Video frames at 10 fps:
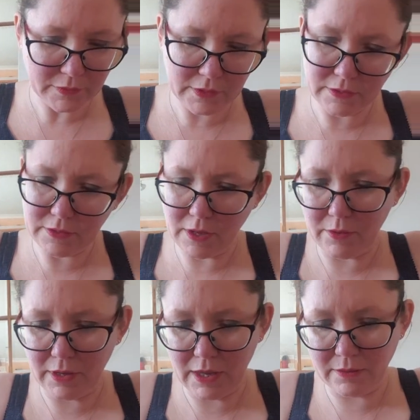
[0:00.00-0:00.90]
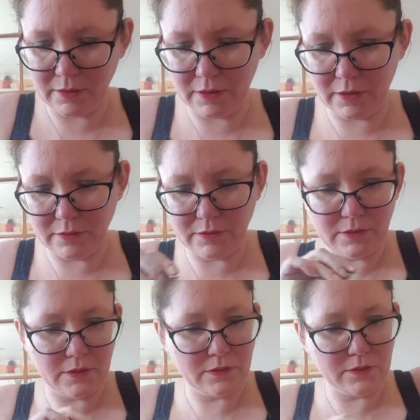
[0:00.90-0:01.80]
So again, I'm going
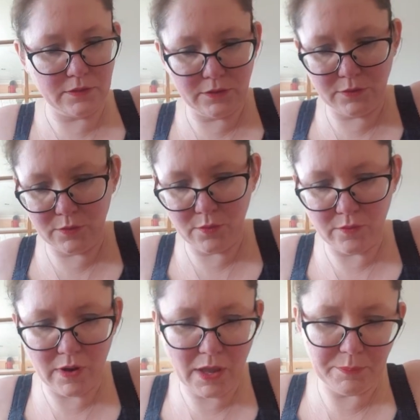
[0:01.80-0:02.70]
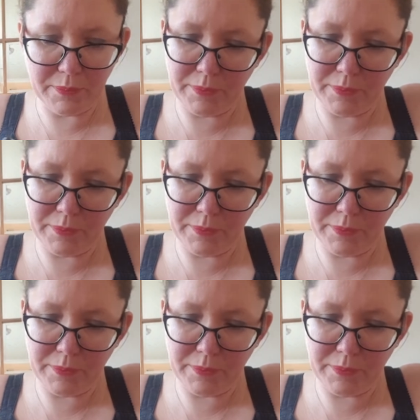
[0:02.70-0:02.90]
to score up